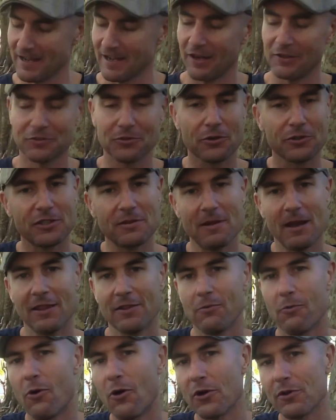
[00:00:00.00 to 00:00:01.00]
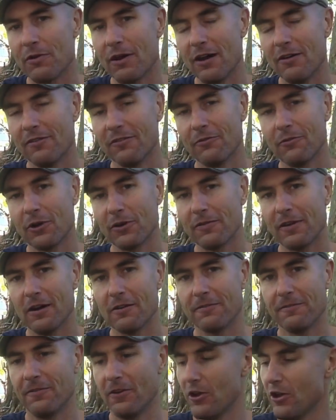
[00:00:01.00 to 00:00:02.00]
I'll talk to you about the Watervale
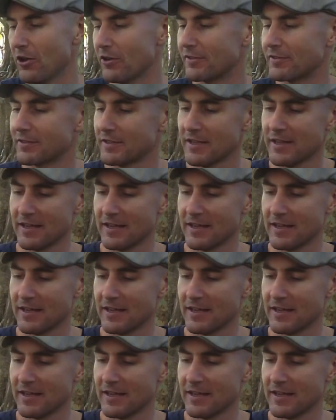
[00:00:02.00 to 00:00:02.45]
first.